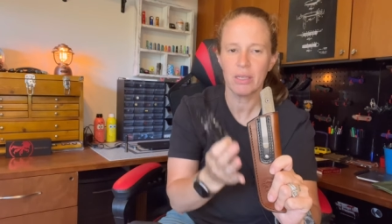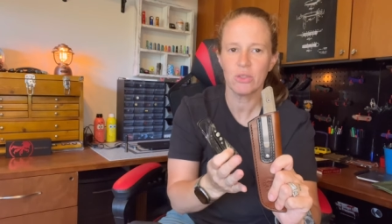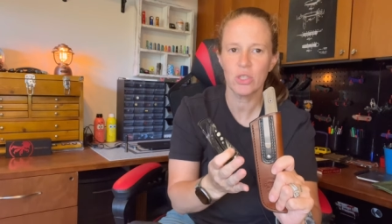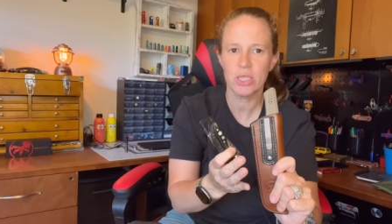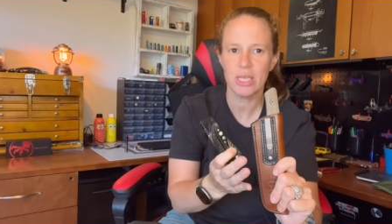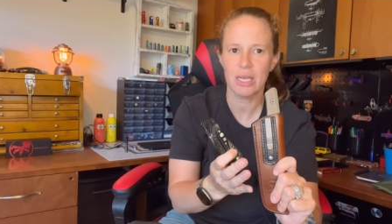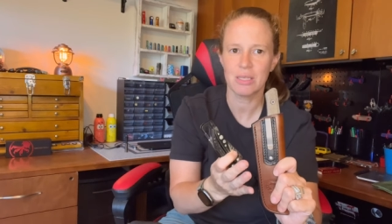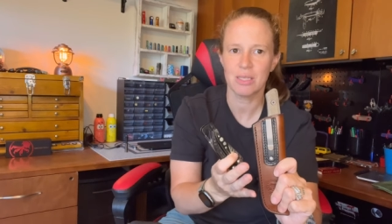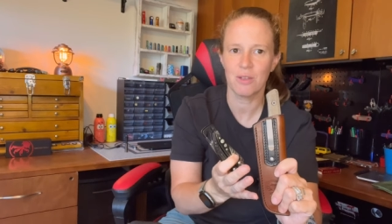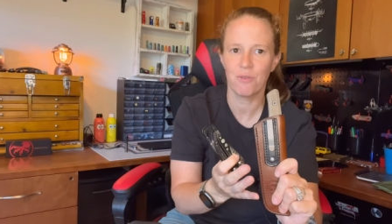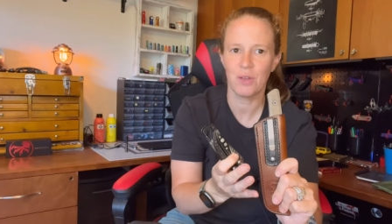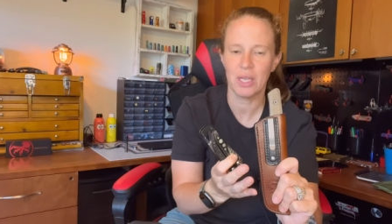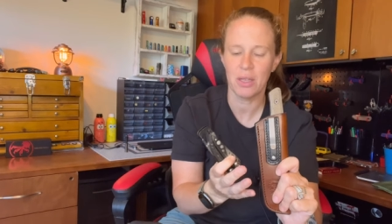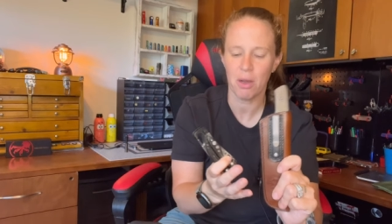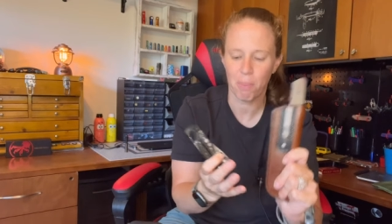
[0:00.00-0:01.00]
just has to
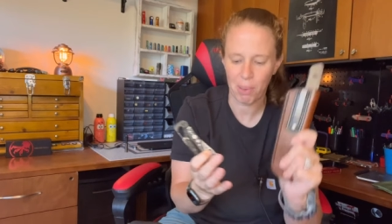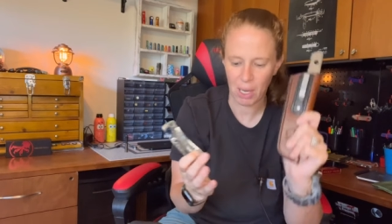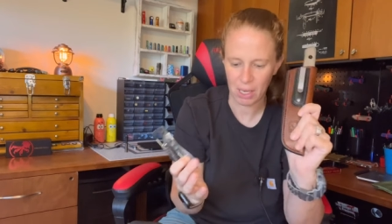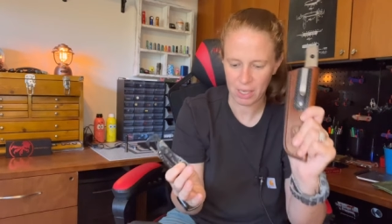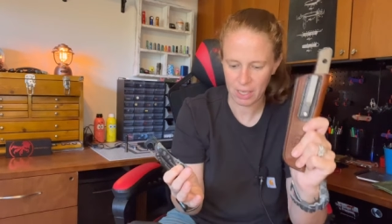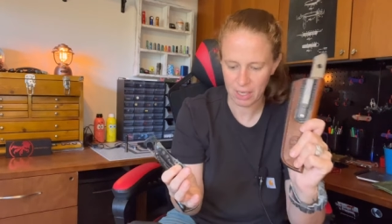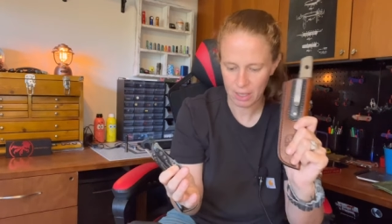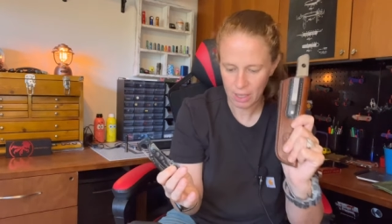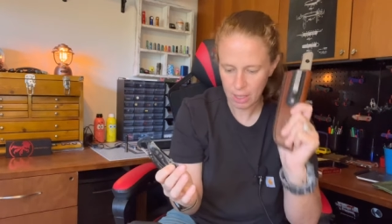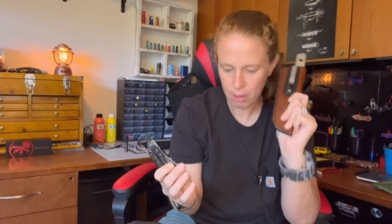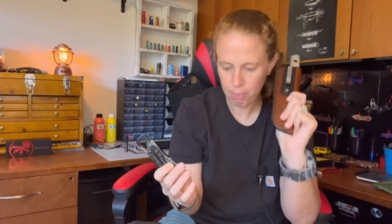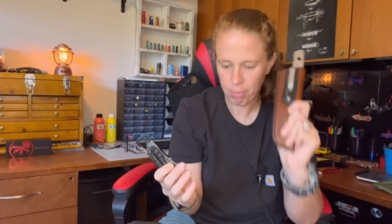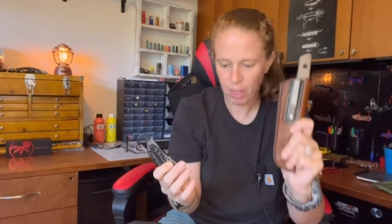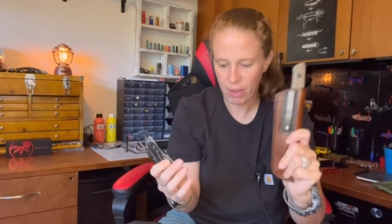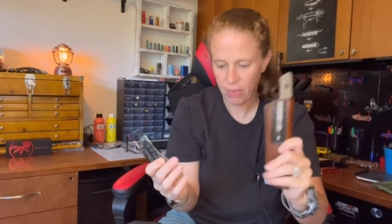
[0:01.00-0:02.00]
fit in your pocket.
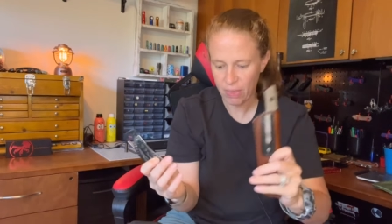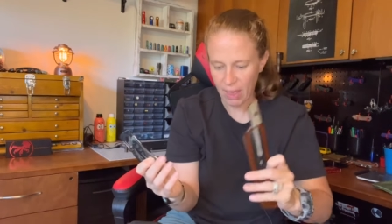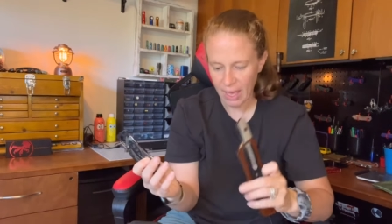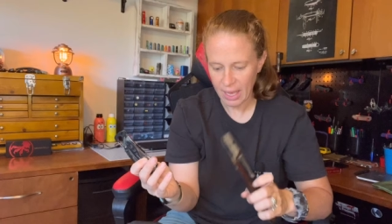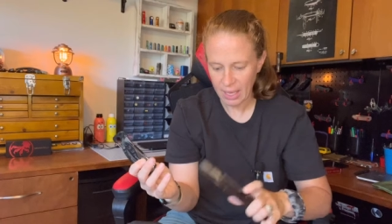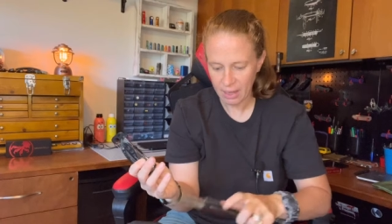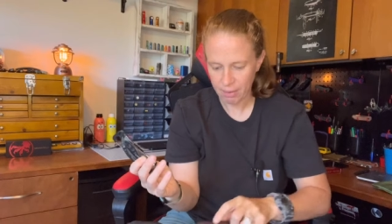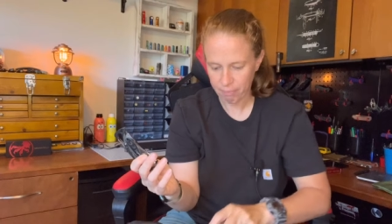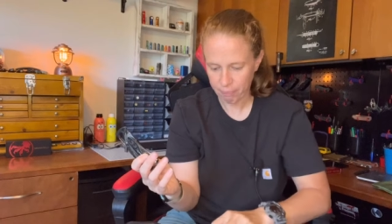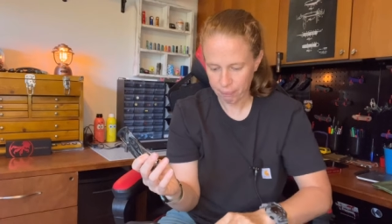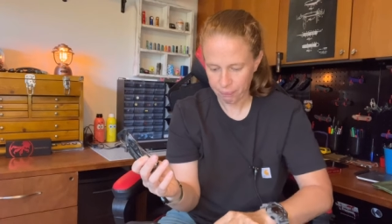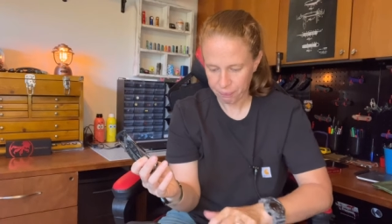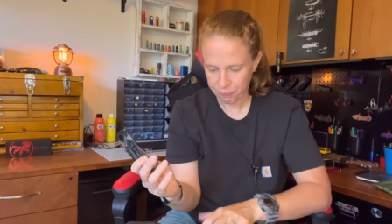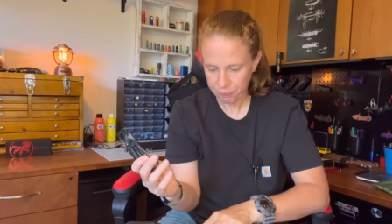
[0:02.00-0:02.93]
But that,